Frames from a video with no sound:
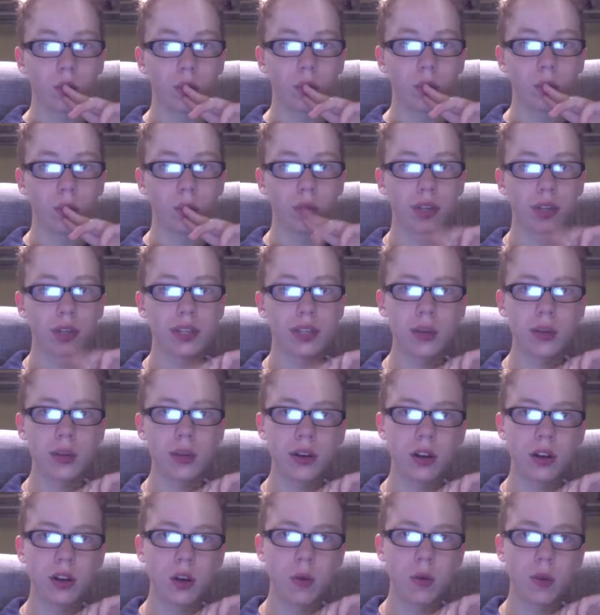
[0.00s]
Does anyone
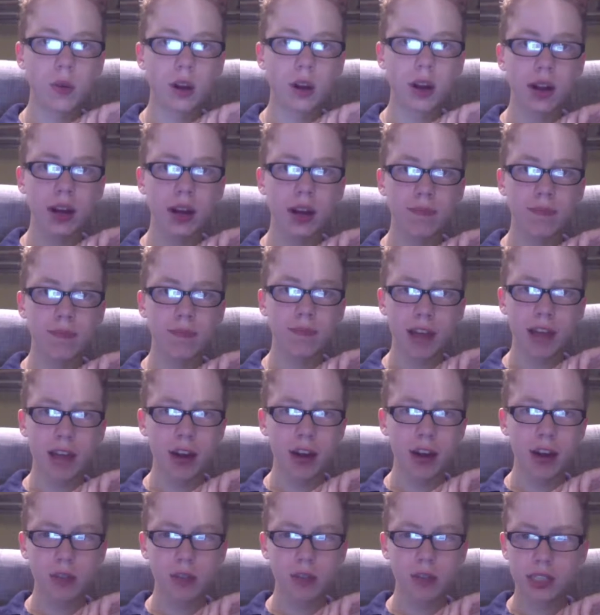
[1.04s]
know? I don't
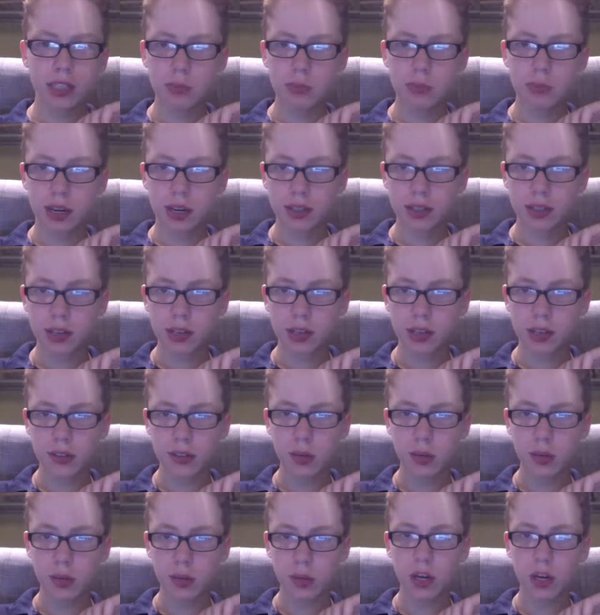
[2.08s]
really keep track of this stuff. Does
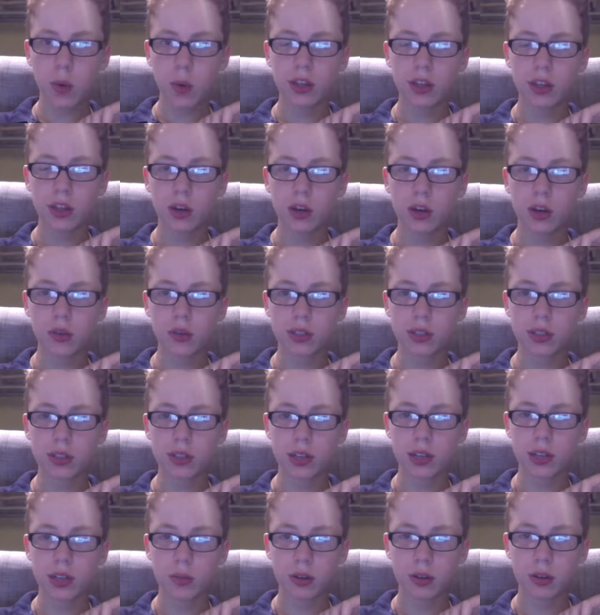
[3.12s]
anyone know when the Golden Ticket
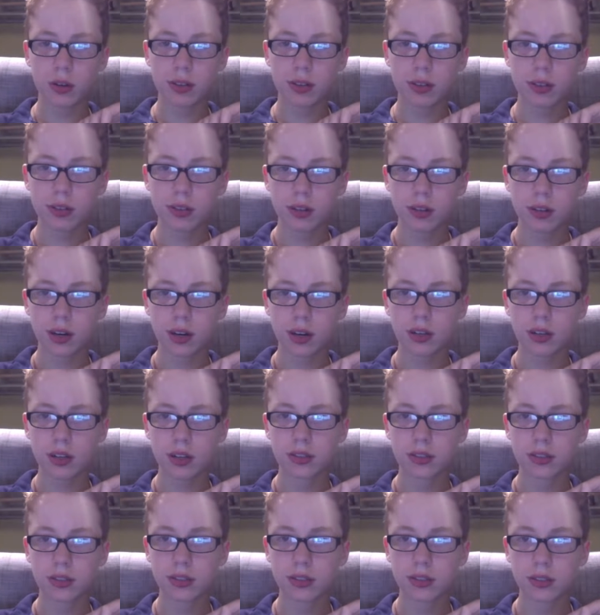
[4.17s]
Awards are
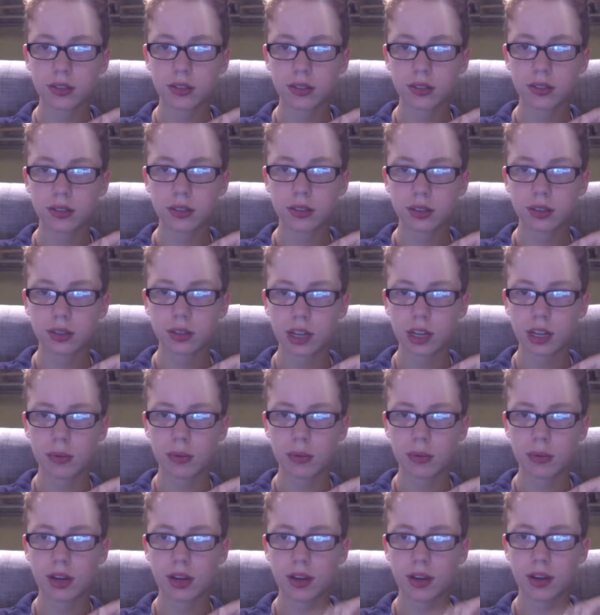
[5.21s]
going to
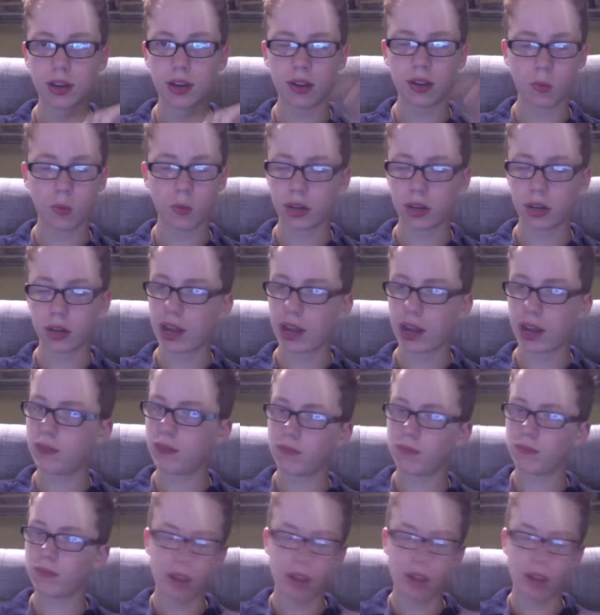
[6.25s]
be? At
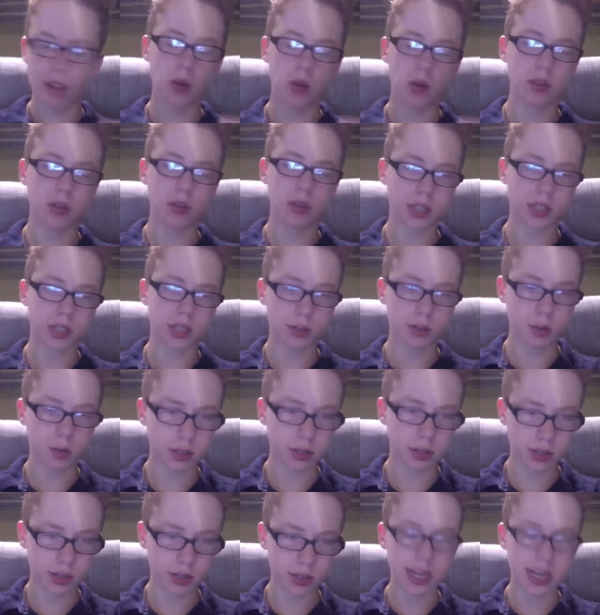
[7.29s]
every Golden Ticket Award
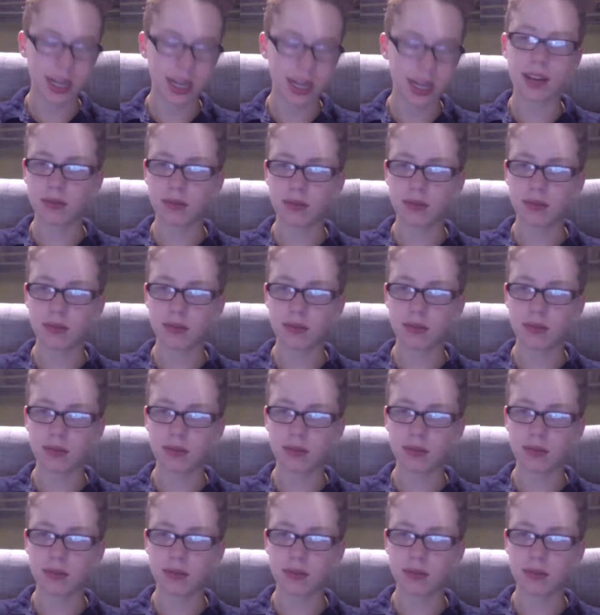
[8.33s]
date?